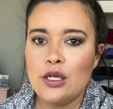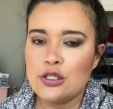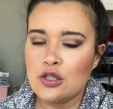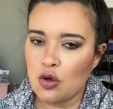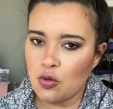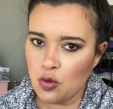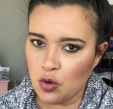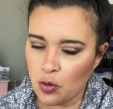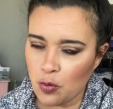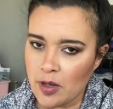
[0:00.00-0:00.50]

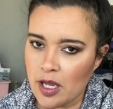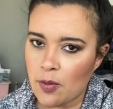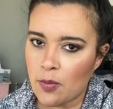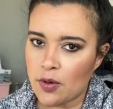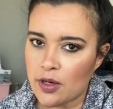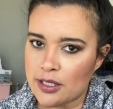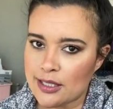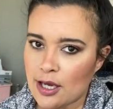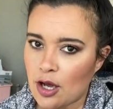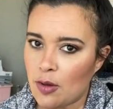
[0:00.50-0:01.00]
So you'll be able
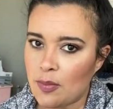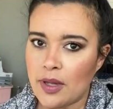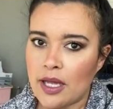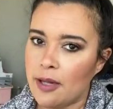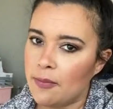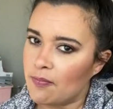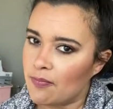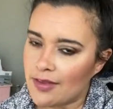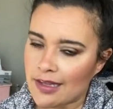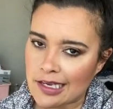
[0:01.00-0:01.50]
to tell
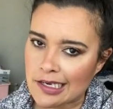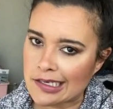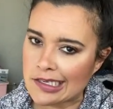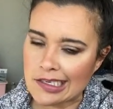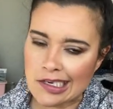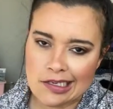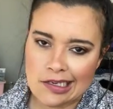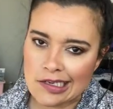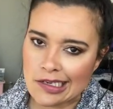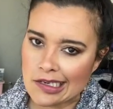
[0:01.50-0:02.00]
me,
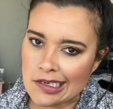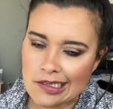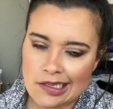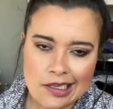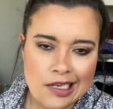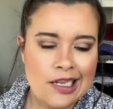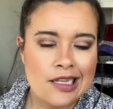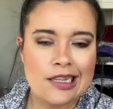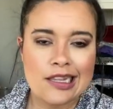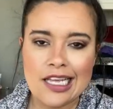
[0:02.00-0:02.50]

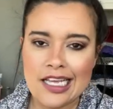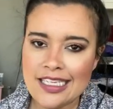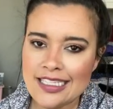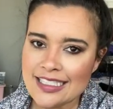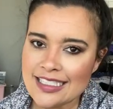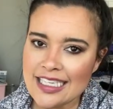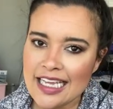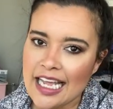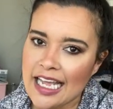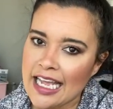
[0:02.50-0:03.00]

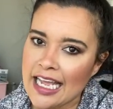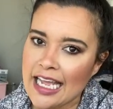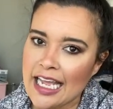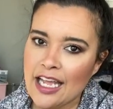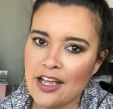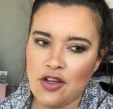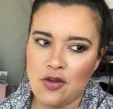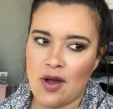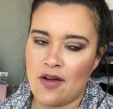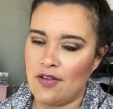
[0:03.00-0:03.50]

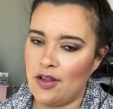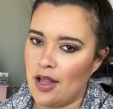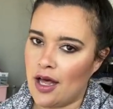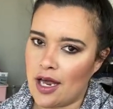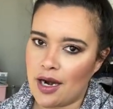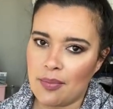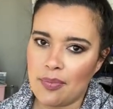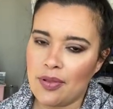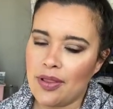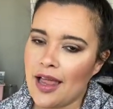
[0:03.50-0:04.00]
Lindsey, you have a
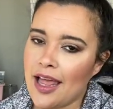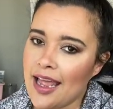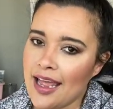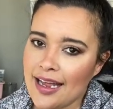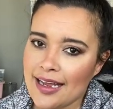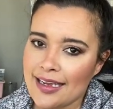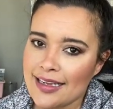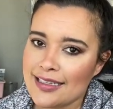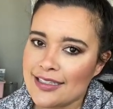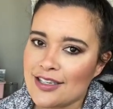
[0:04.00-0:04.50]
lot of
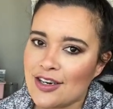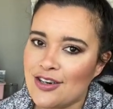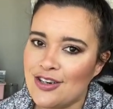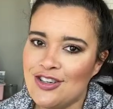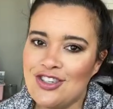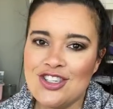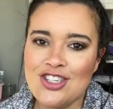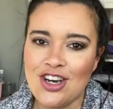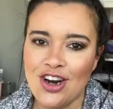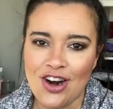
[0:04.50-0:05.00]
plans. Are
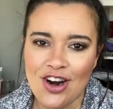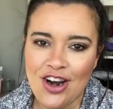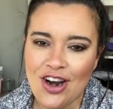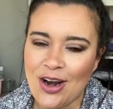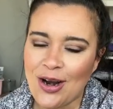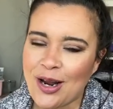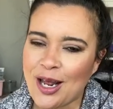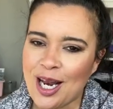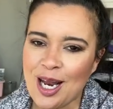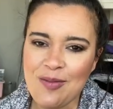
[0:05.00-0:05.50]
you sure
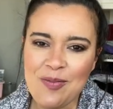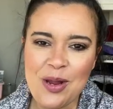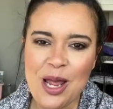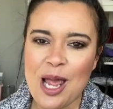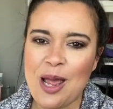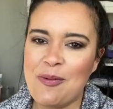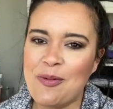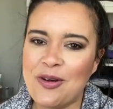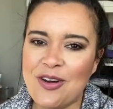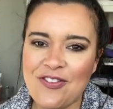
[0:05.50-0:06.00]
you're going to be
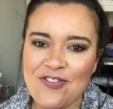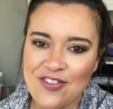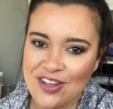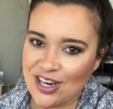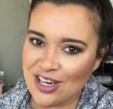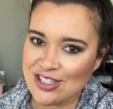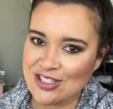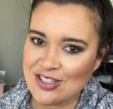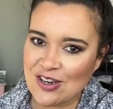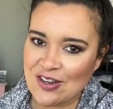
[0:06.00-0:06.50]
able to
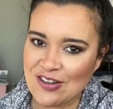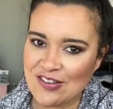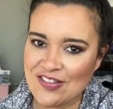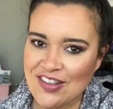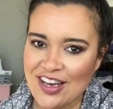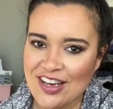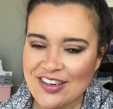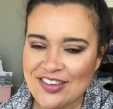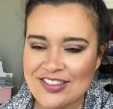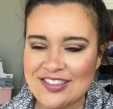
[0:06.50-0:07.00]
finish all of
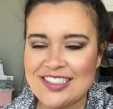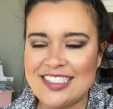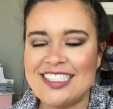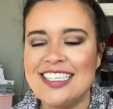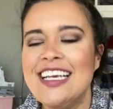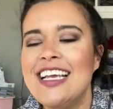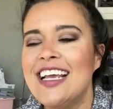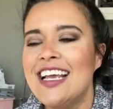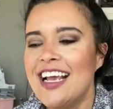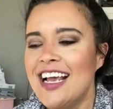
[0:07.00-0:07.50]
those?
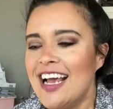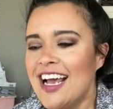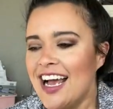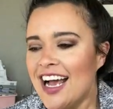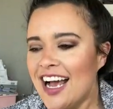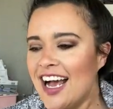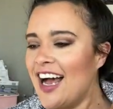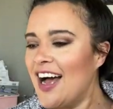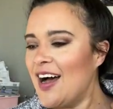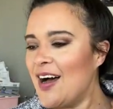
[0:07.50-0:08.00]

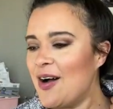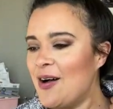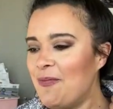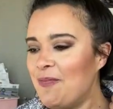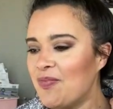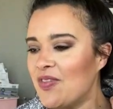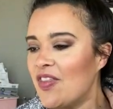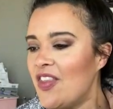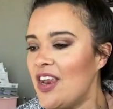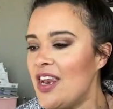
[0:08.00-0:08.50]

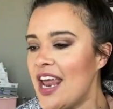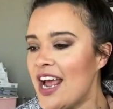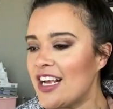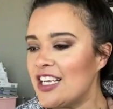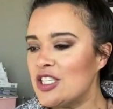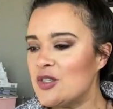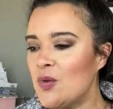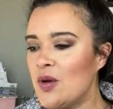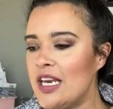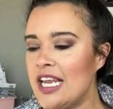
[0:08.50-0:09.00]
The
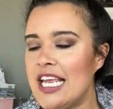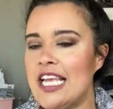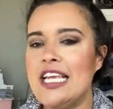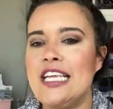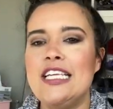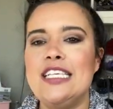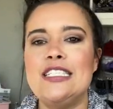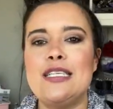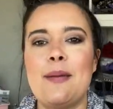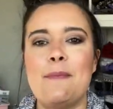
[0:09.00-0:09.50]
next one
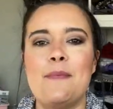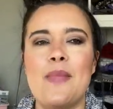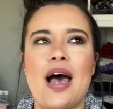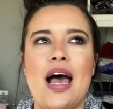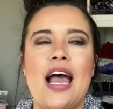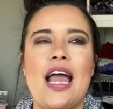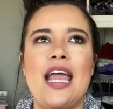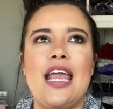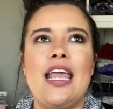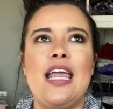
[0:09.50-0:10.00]
is
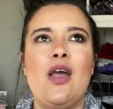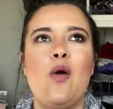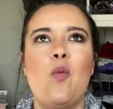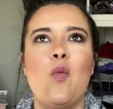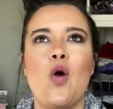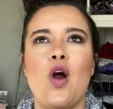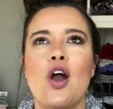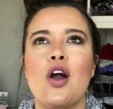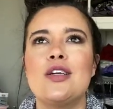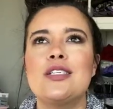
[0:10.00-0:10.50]
my
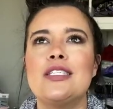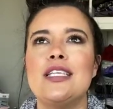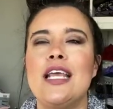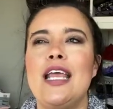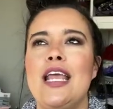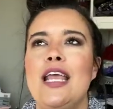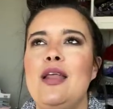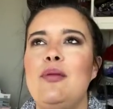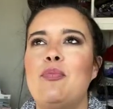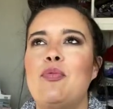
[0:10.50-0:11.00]
works
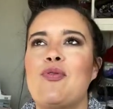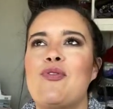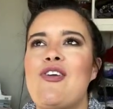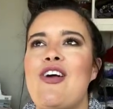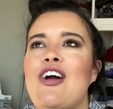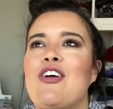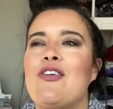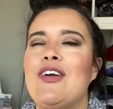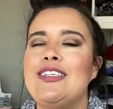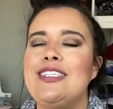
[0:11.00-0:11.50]
in
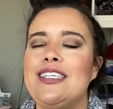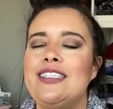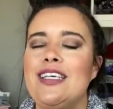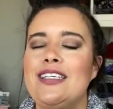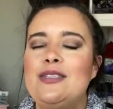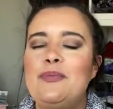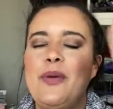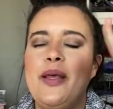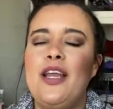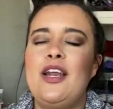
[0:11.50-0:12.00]
progress. This
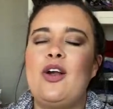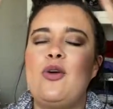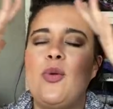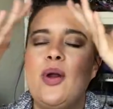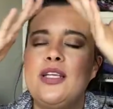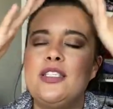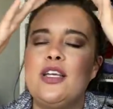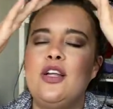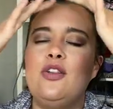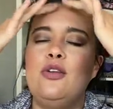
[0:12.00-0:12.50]
has been a
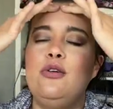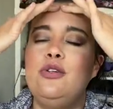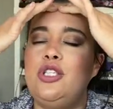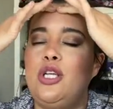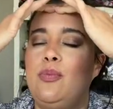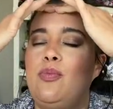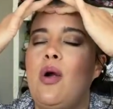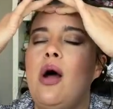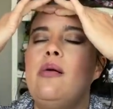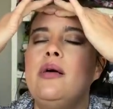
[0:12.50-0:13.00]

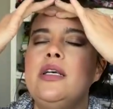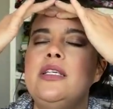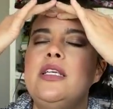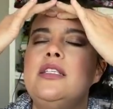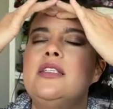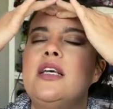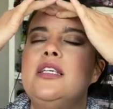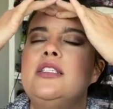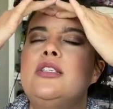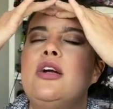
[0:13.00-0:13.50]
resolution probably
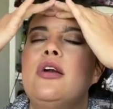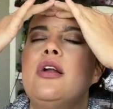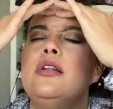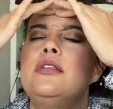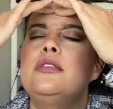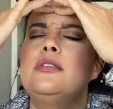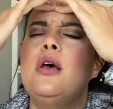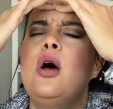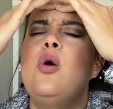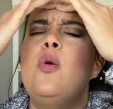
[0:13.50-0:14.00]
since I started
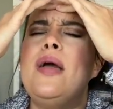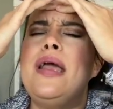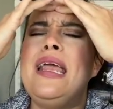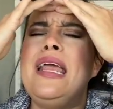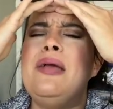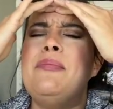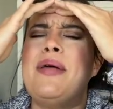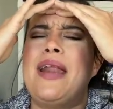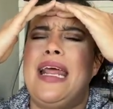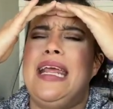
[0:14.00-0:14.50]

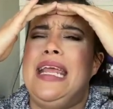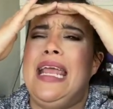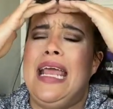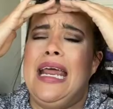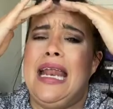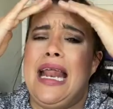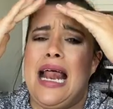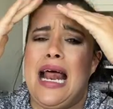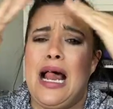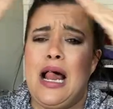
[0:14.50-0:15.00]
sewing, but I
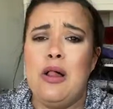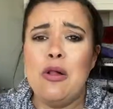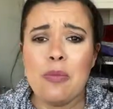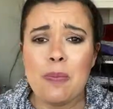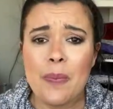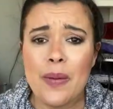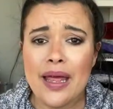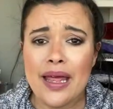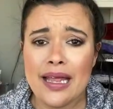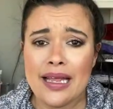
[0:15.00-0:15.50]
can't
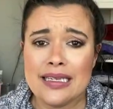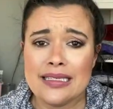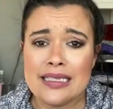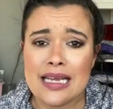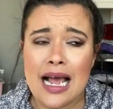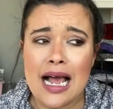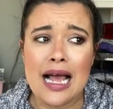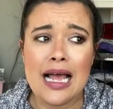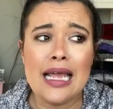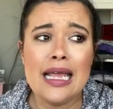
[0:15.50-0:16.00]
help it.
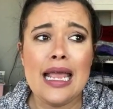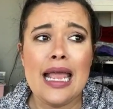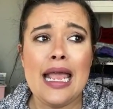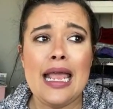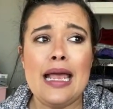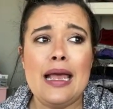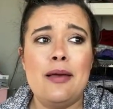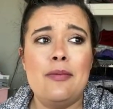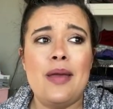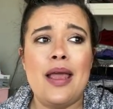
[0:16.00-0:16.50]
I
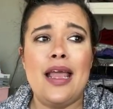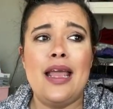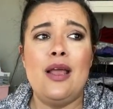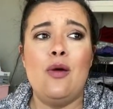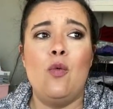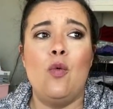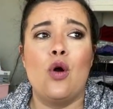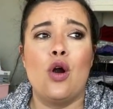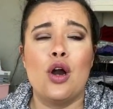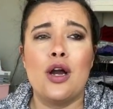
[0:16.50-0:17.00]
am a
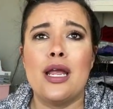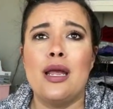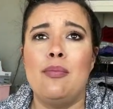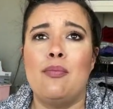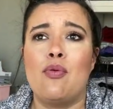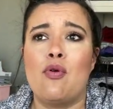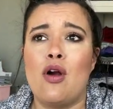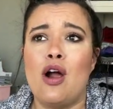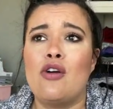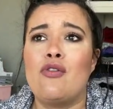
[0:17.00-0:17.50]
work in
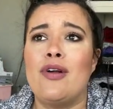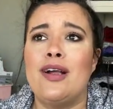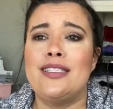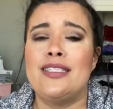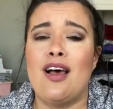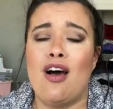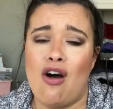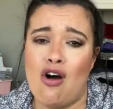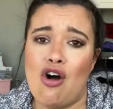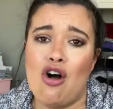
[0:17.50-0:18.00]

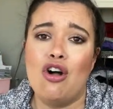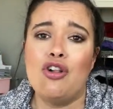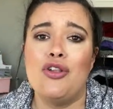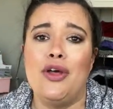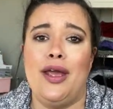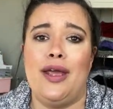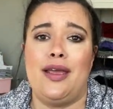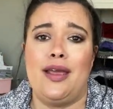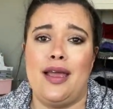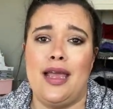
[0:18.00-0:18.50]

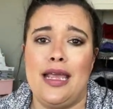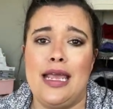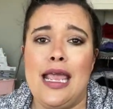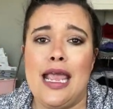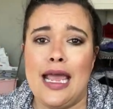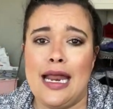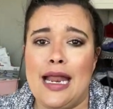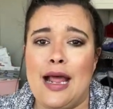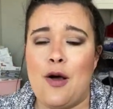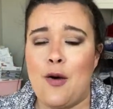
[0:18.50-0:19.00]
progress-aholic. I
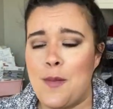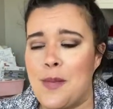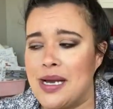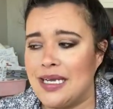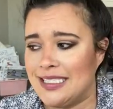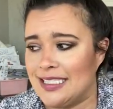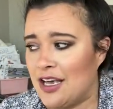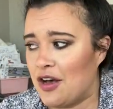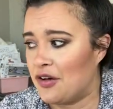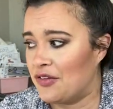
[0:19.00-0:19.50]
can't help
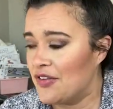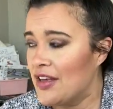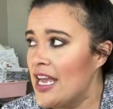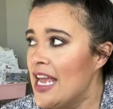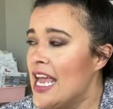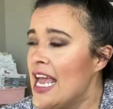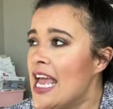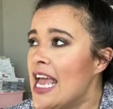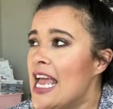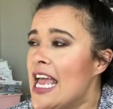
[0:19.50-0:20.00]
myself.
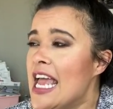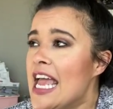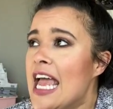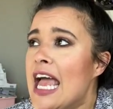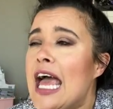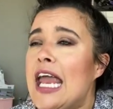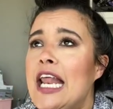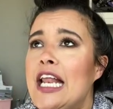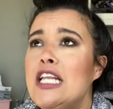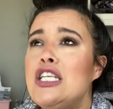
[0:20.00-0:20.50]

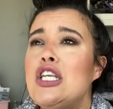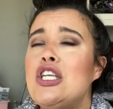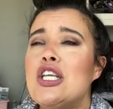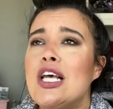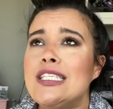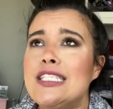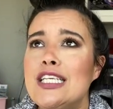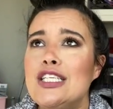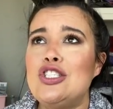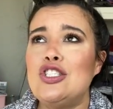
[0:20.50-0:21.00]
And it
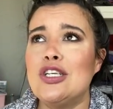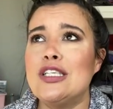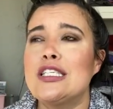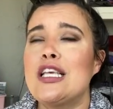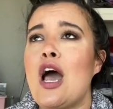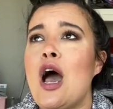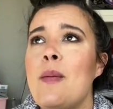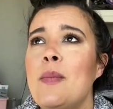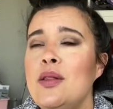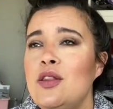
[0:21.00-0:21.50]
doesn't just
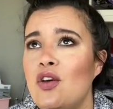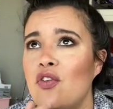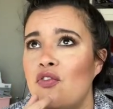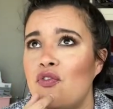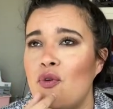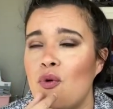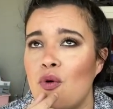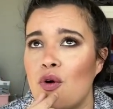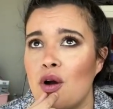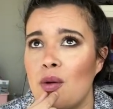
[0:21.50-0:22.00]
come in the
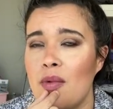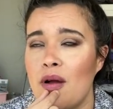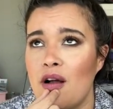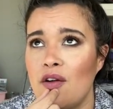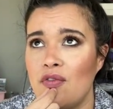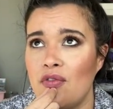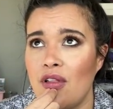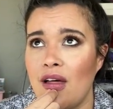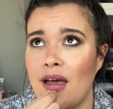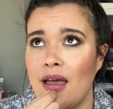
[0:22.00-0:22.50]
form
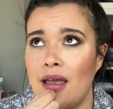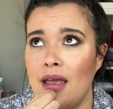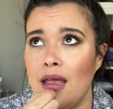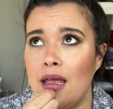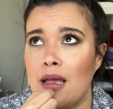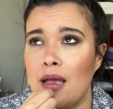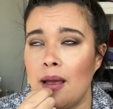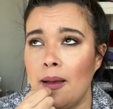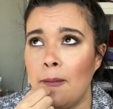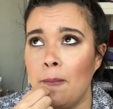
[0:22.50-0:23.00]
of
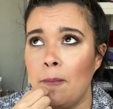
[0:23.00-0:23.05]
like